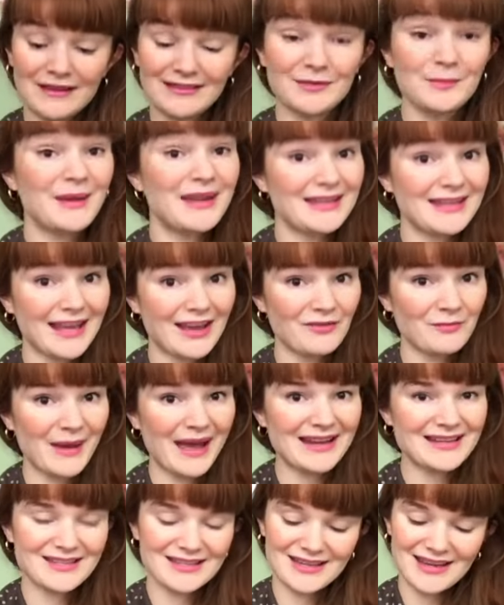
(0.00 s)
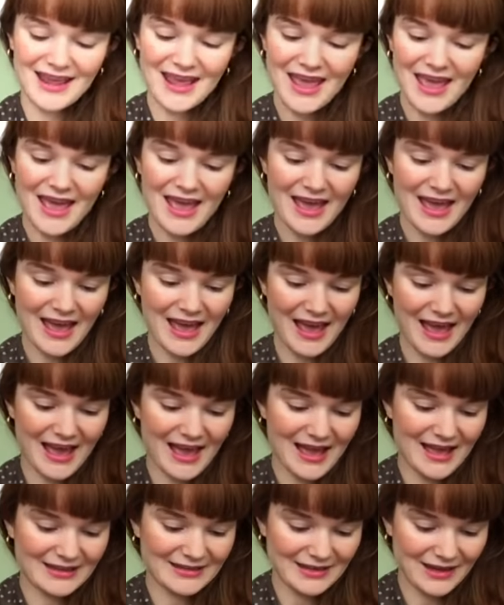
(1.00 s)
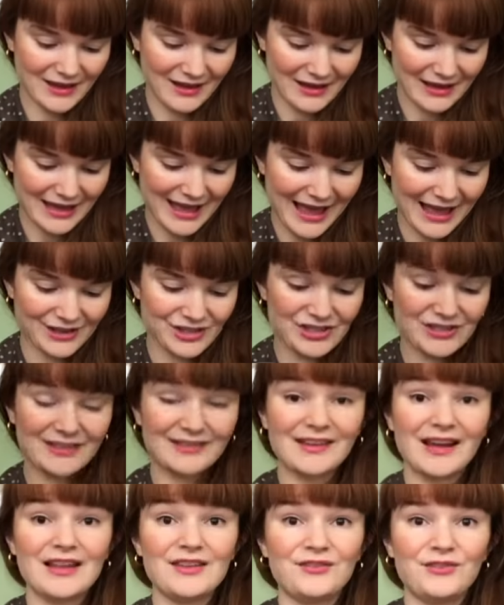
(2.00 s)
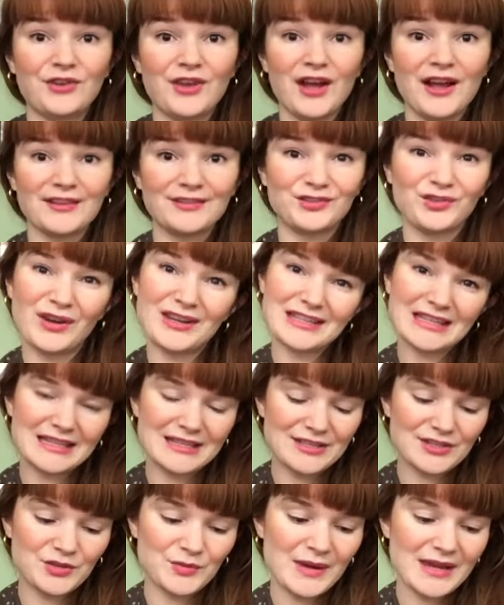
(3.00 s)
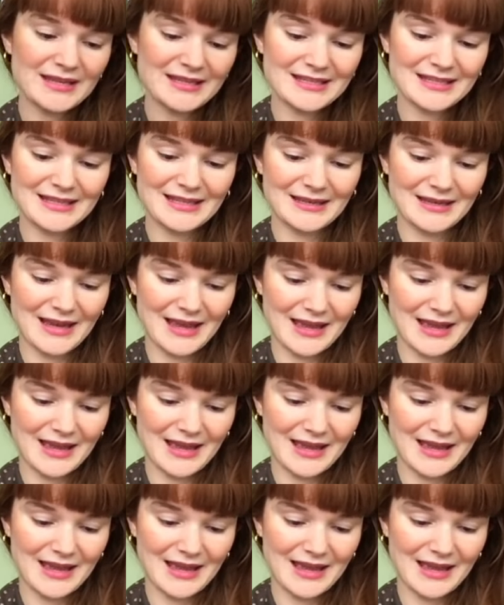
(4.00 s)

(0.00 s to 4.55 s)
It's a PDF pattern, and I actually decided to cut straight into it.